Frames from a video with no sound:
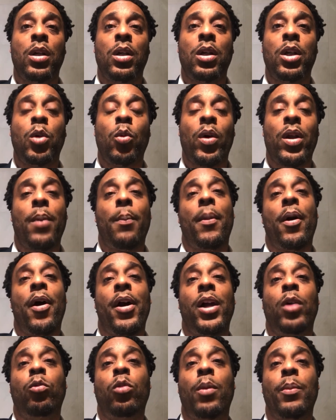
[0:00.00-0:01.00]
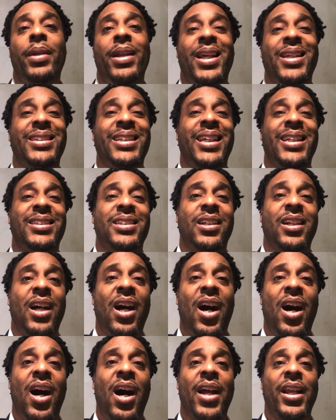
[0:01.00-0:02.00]
You want to marry a woman that's into
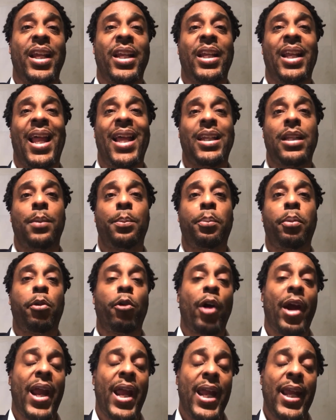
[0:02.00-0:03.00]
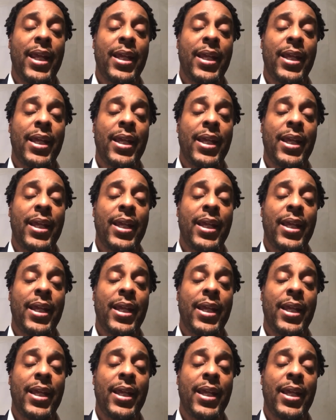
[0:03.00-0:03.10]
God and like to pray,